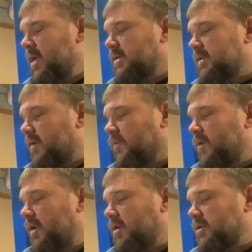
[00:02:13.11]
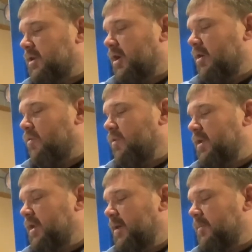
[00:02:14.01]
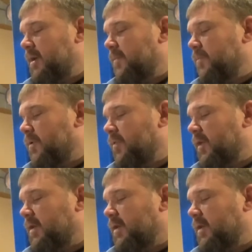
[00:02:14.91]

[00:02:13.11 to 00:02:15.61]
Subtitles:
Several years ago, we teamed up with